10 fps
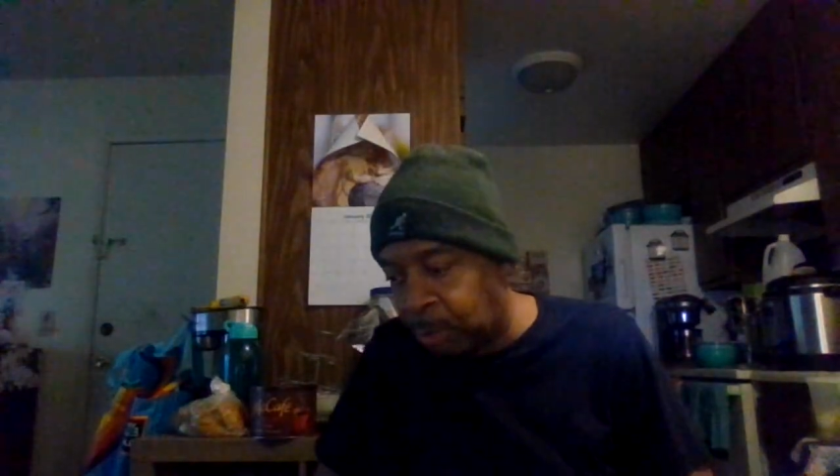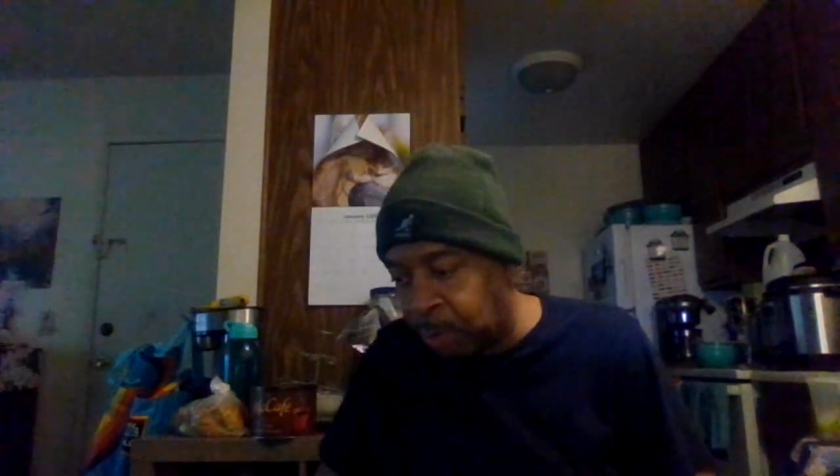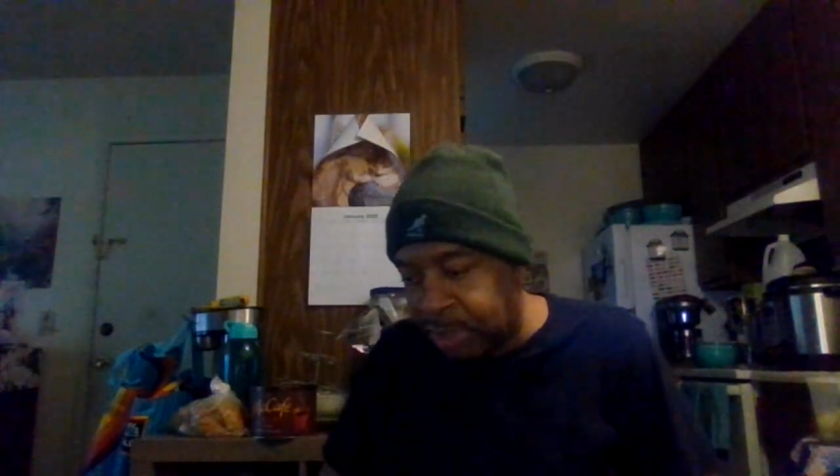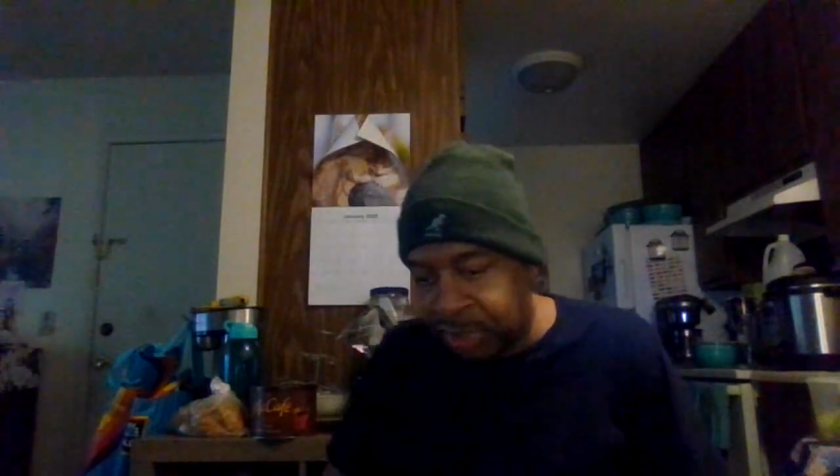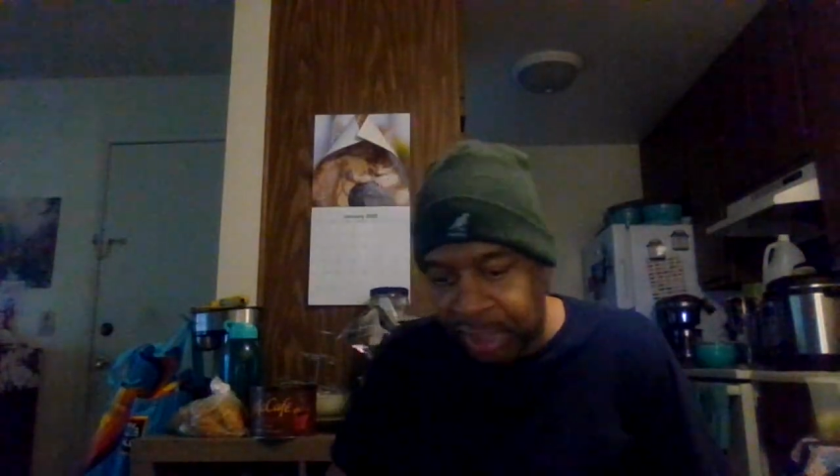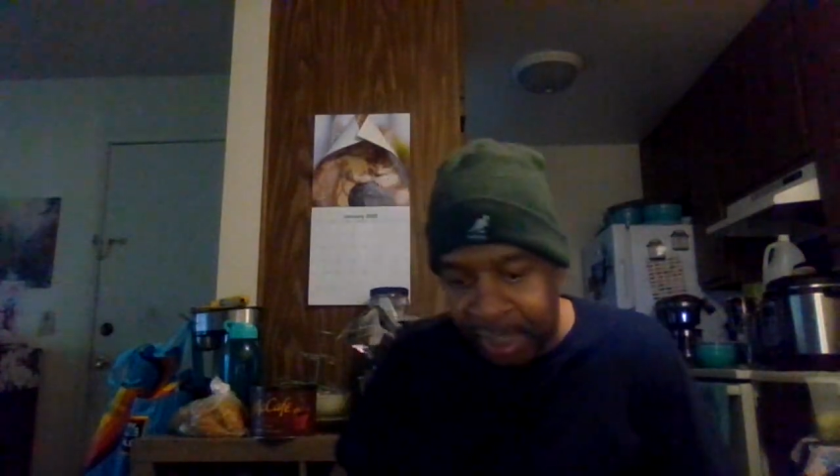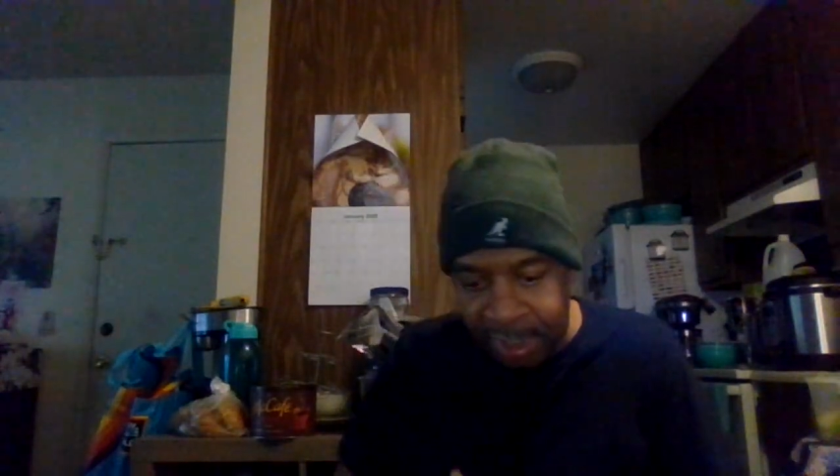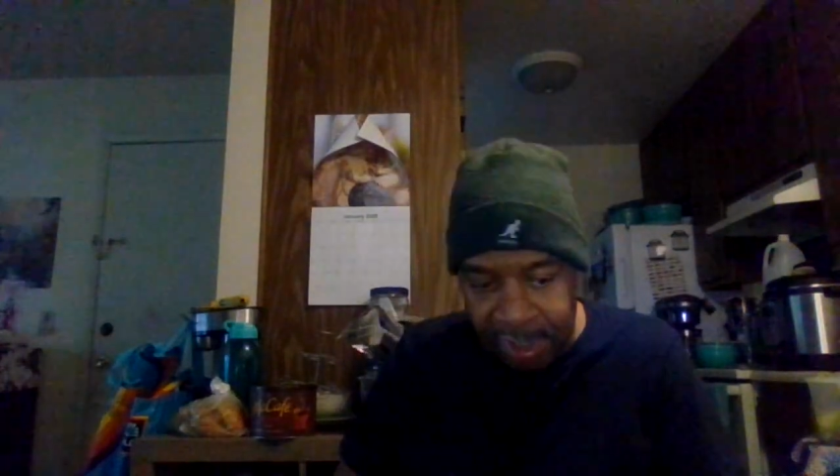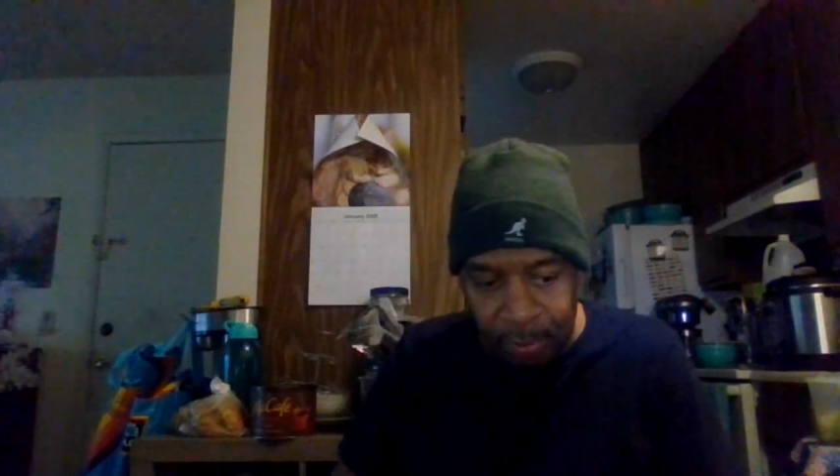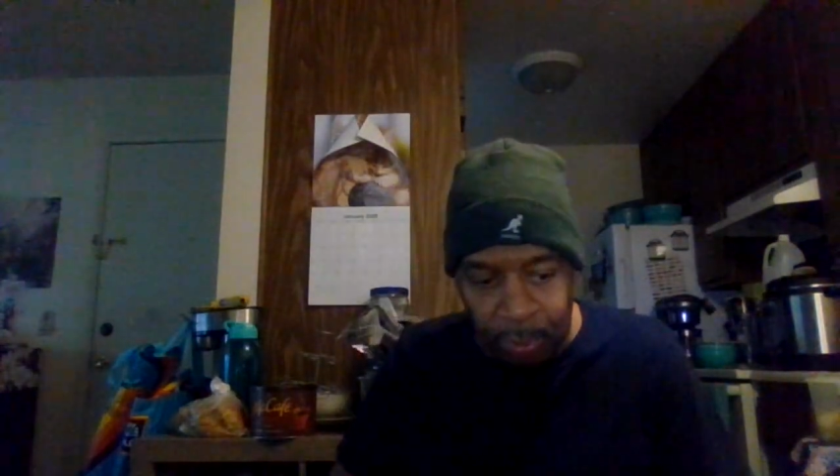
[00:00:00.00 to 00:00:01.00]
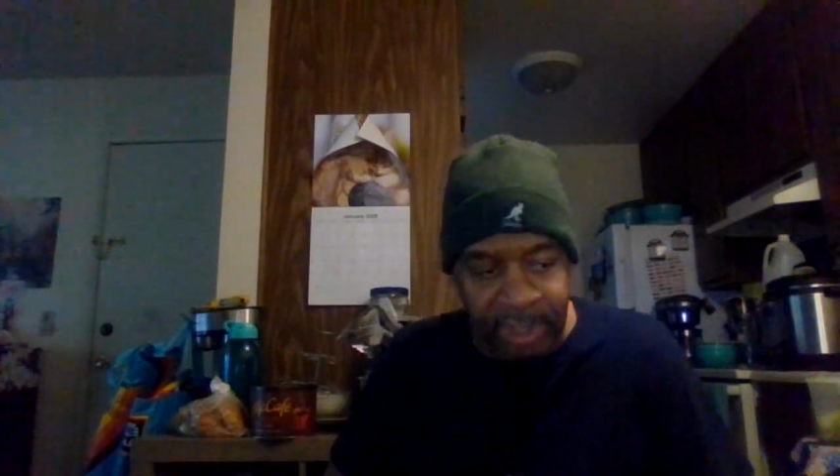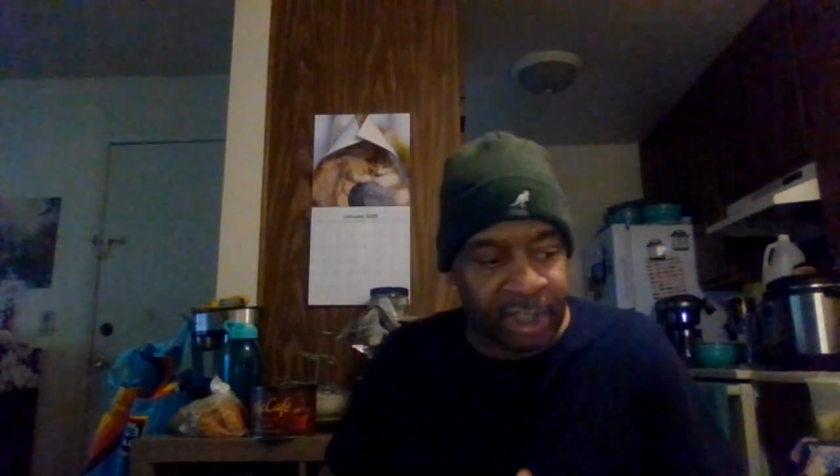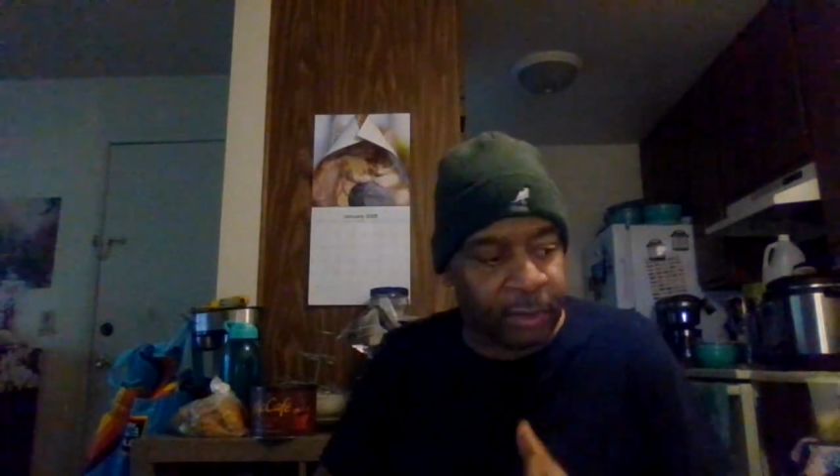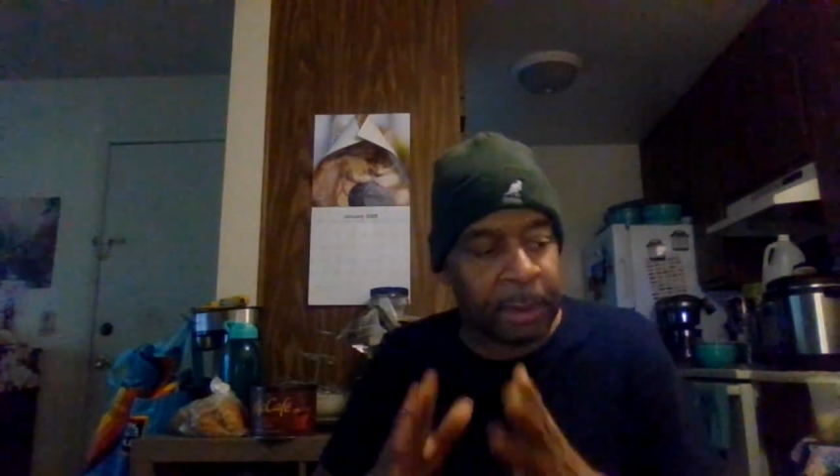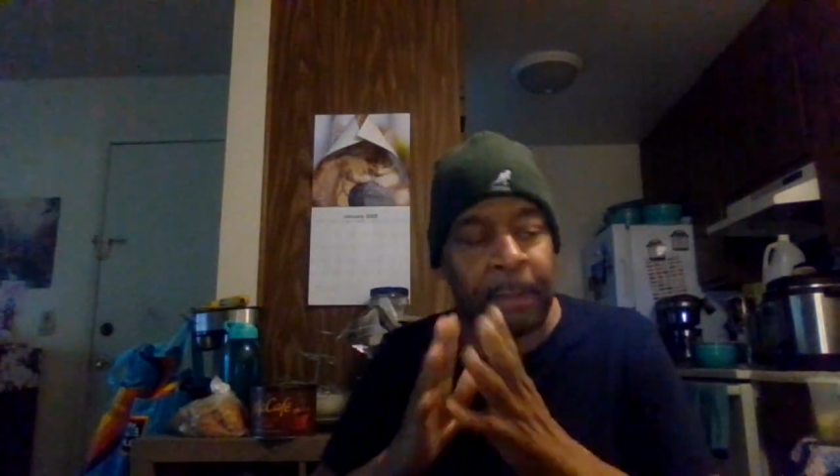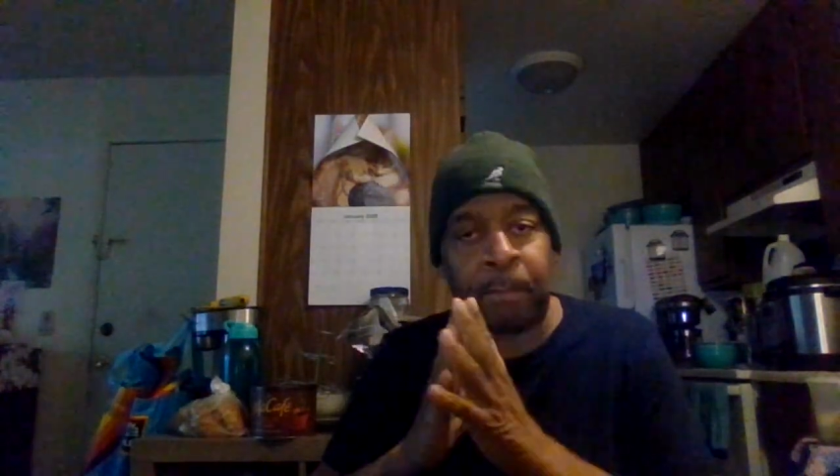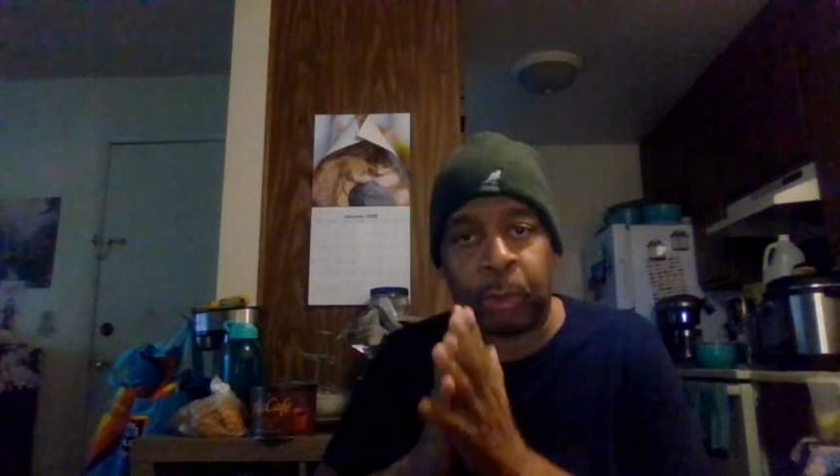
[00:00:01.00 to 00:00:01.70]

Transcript: which has been